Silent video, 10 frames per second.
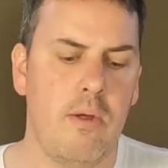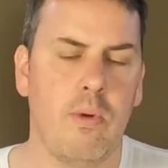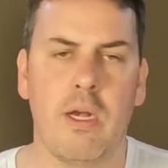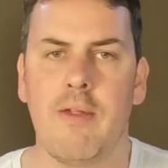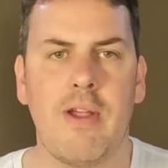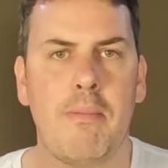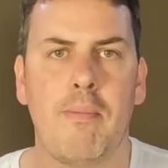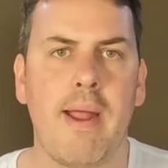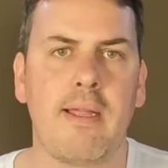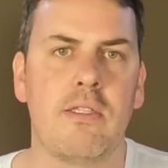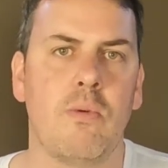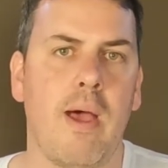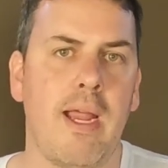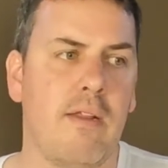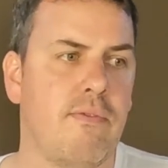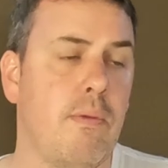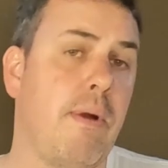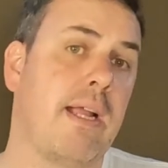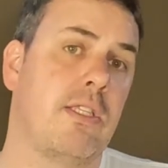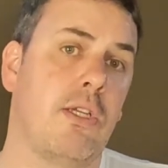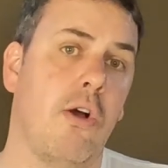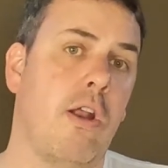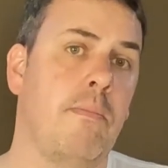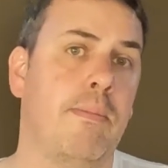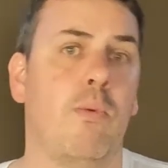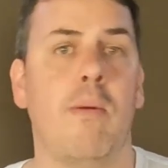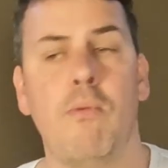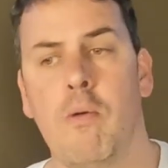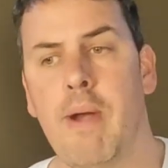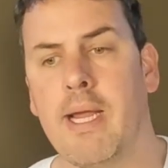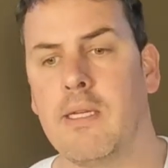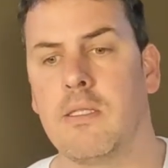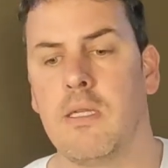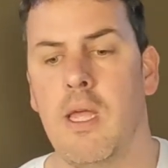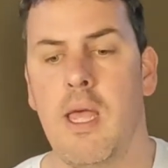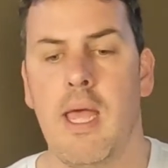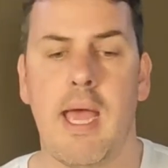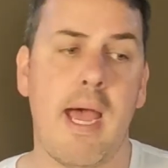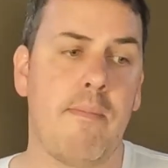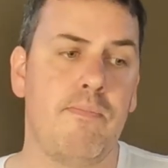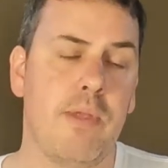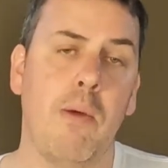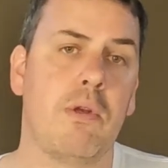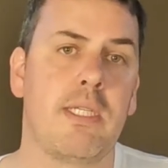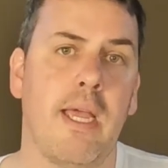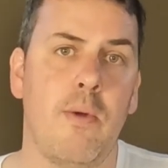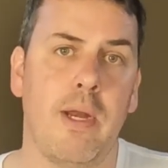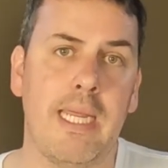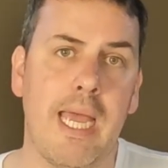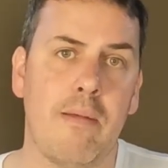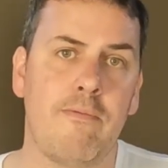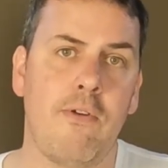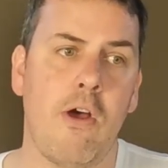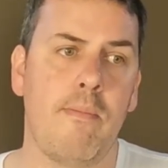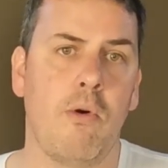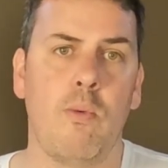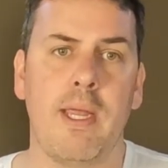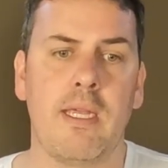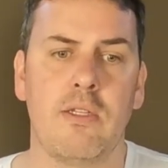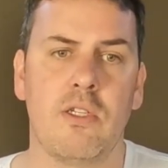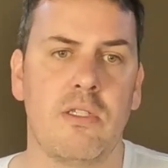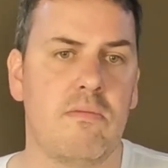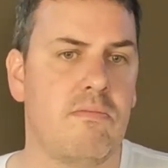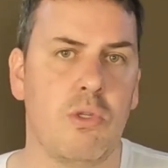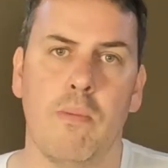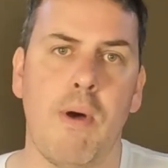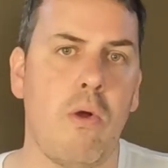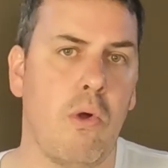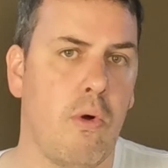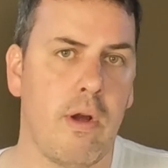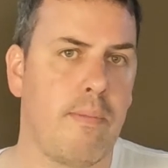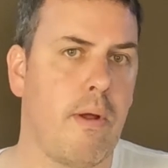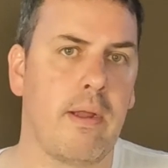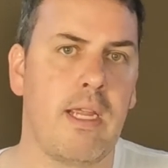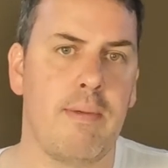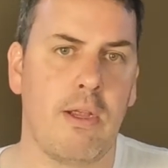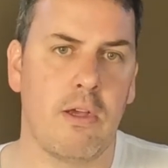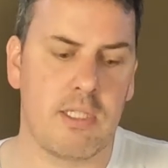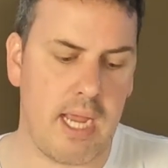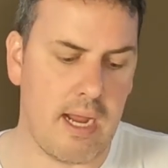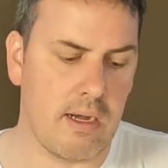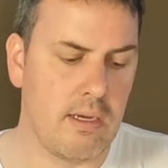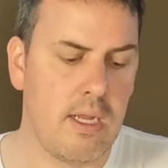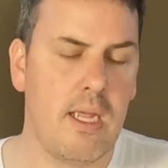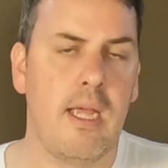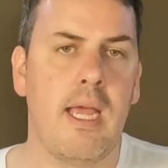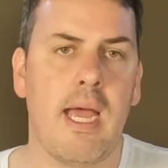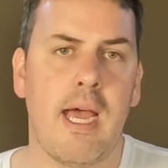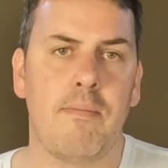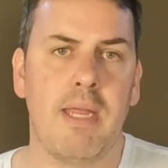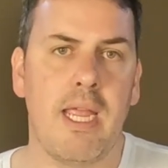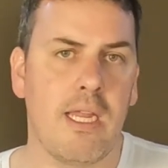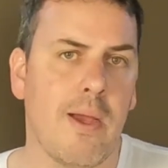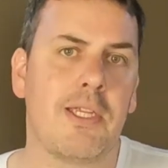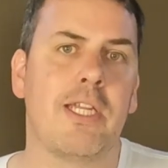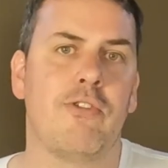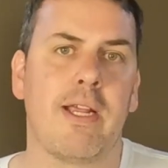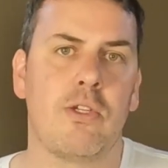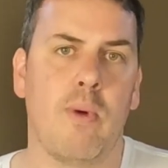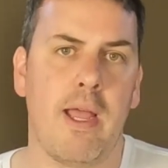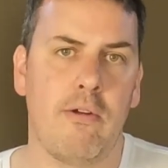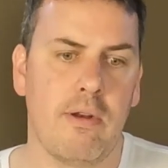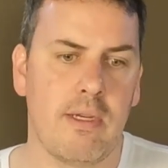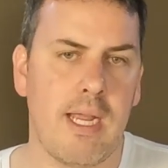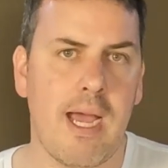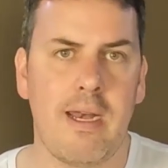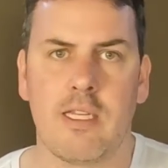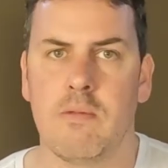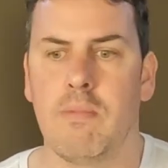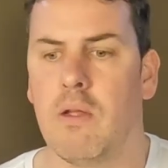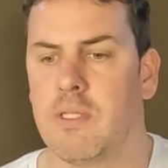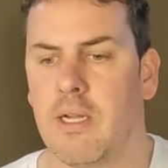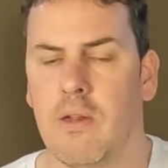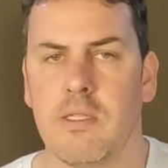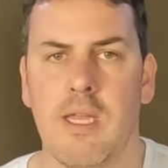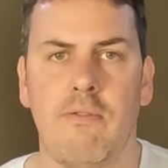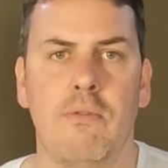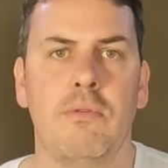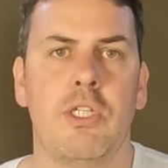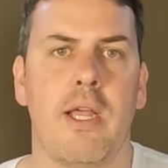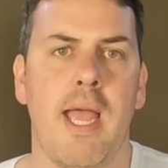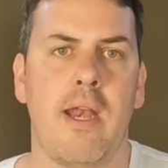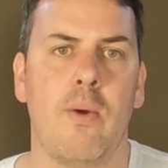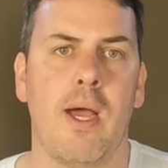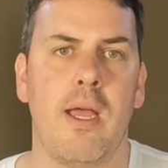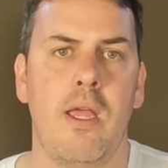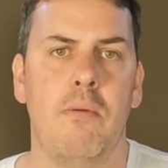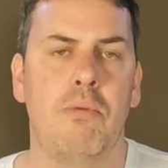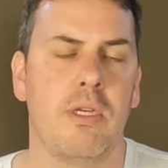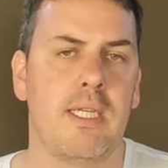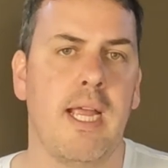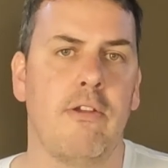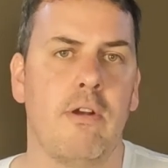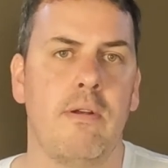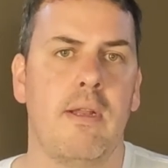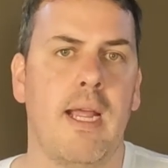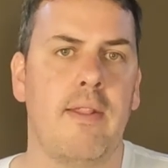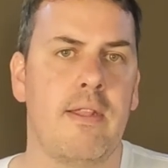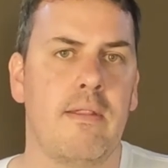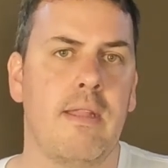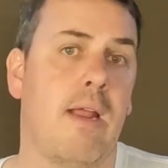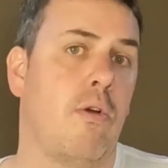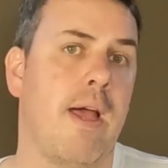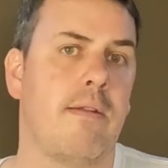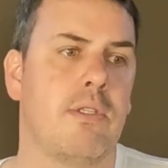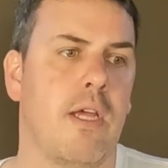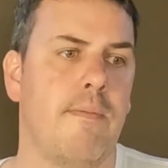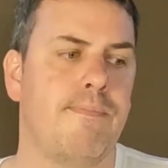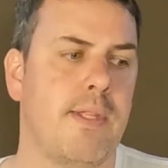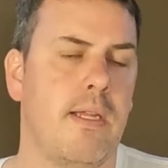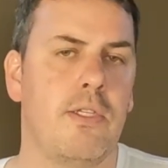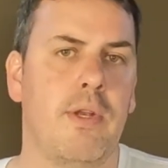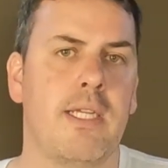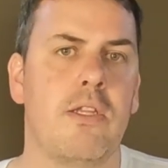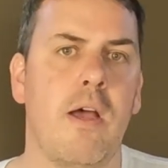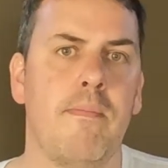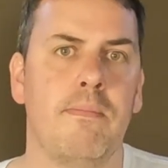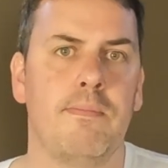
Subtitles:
We're going to give a couple of brackets away, and if the brackets are gone and people want more brackets, we'll just tell you where to get them from, or we can just do a bulk order to probably keep your costs down. And you can go get your actuator and nuts and bolts, that kind of stuff. We'll show you how to put it together and all that. So, till next time.